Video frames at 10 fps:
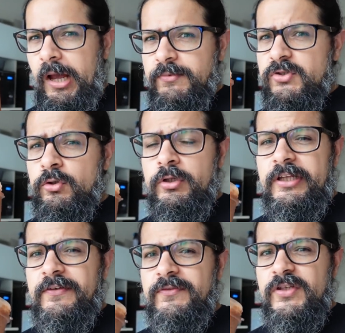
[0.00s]
I'm just gonna
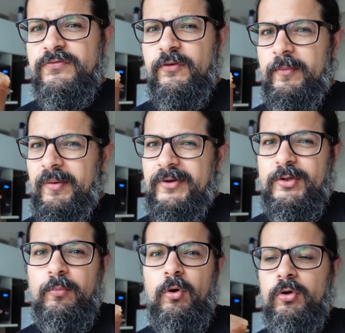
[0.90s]
leave this for
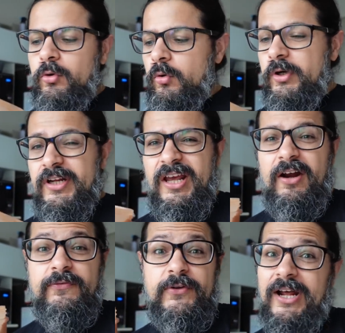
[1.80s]
maybe tomorrow or day
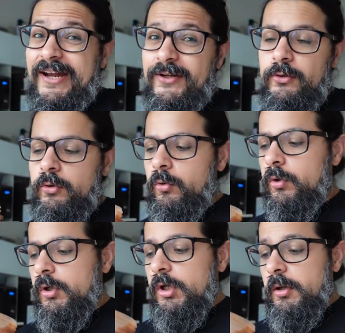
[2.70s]
after, I don't know.